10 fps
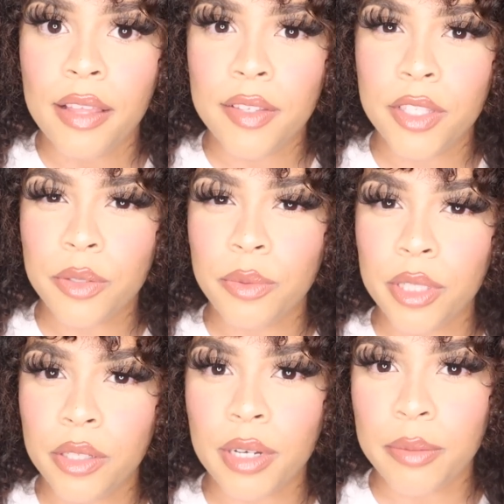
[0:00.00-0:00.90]
This is a
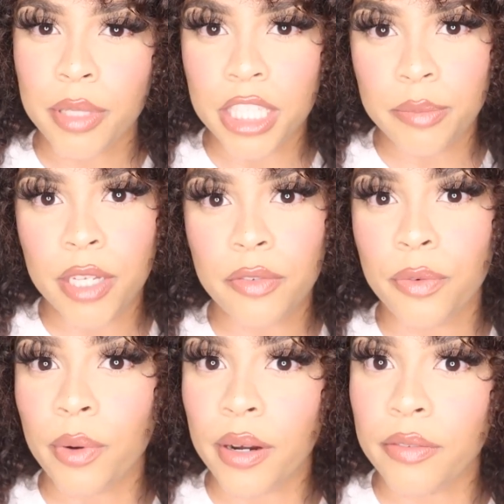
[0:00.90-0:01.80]
really great placement
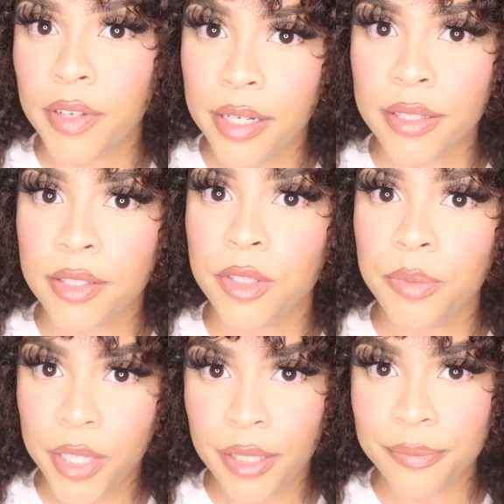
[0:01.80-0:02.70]
for Venus to
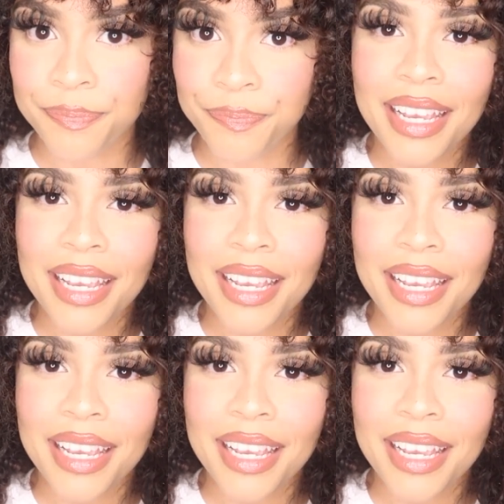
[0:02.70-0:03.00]
be.